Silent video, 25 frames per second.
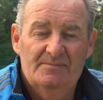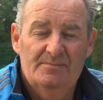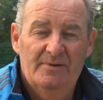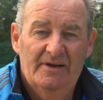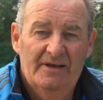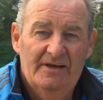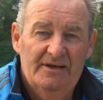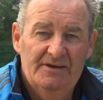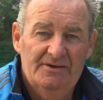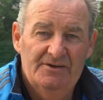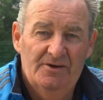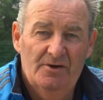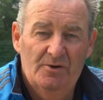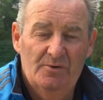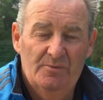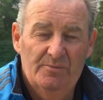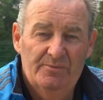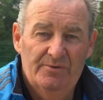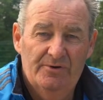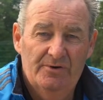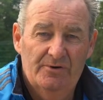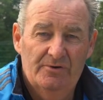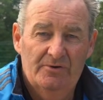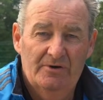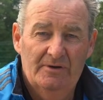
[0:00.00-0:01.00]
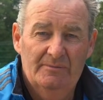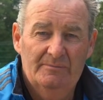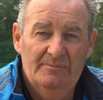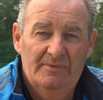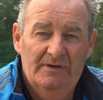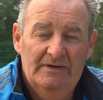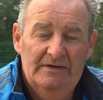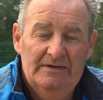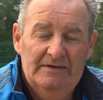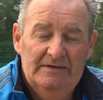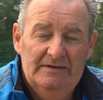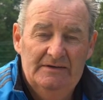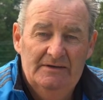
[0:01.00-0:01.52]
Play at Home program.
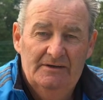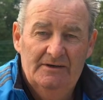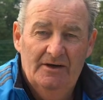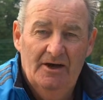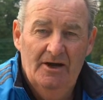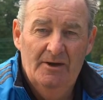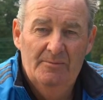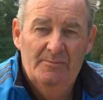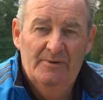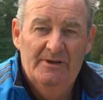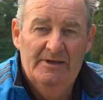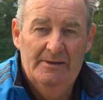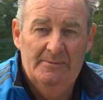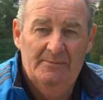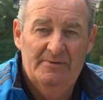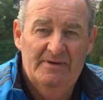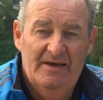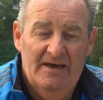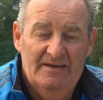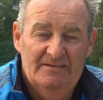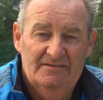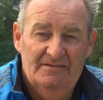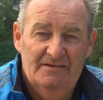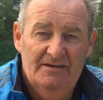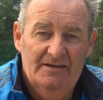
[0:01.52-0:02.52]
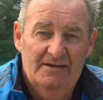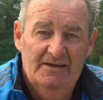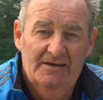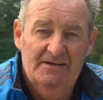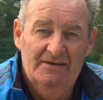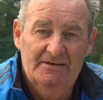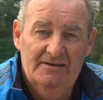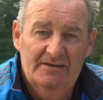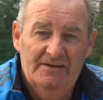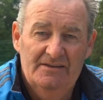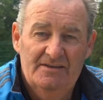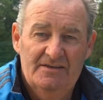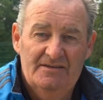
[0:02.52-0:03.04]
I'm Liam Cassidy
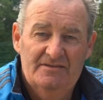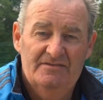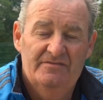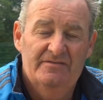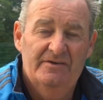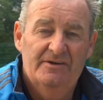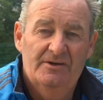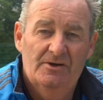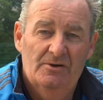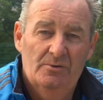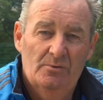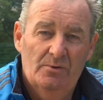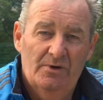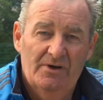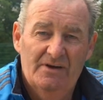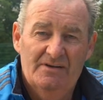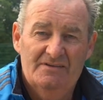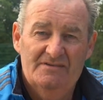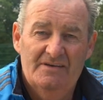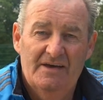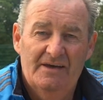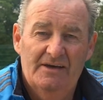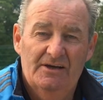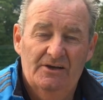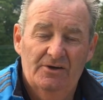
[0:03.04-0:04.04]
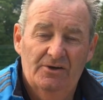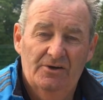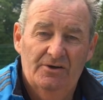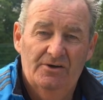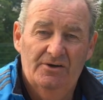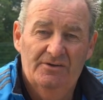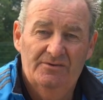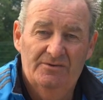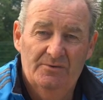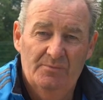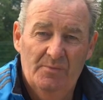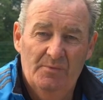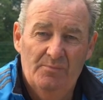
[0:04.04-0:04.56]
and in this video we're going to take a look
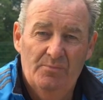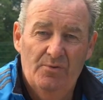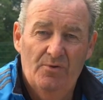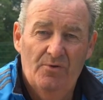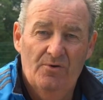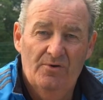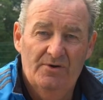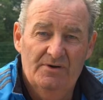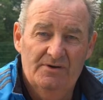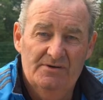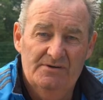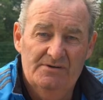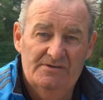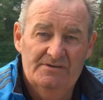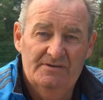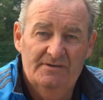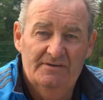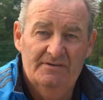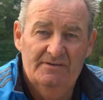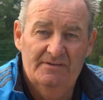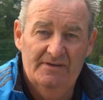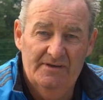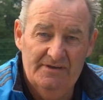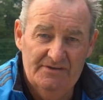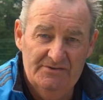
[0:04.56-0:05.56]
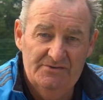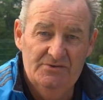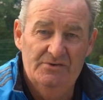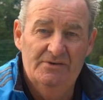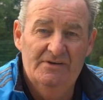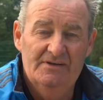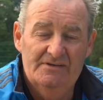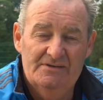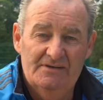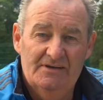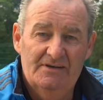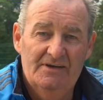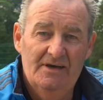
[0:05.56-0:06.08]
at some important things you
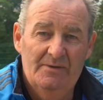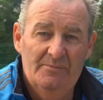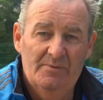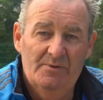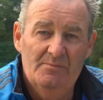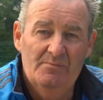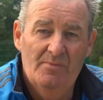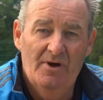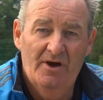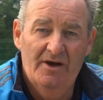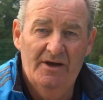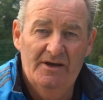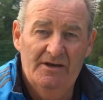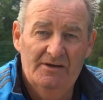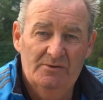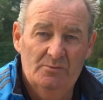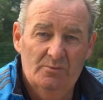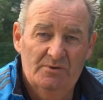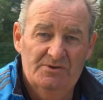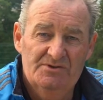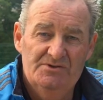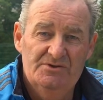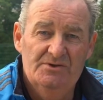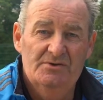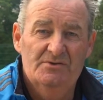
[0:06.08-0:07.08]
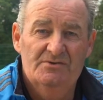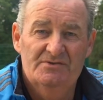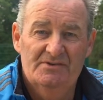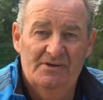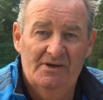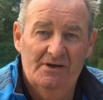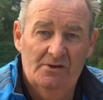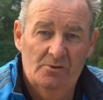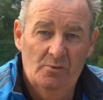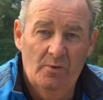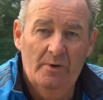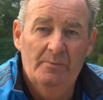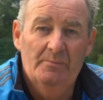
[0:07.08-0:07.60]
need to keep in mind when choosing
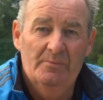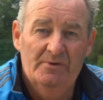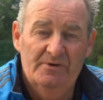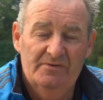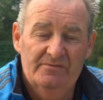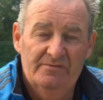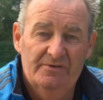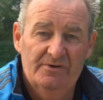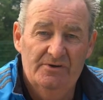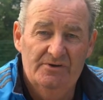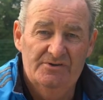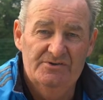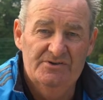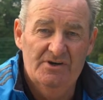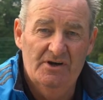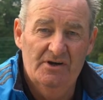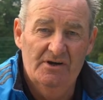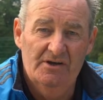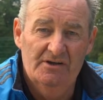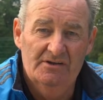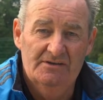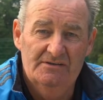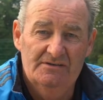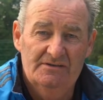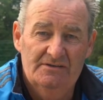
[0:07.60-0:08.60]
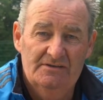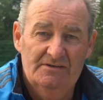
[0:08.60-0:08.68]
equipment for your child.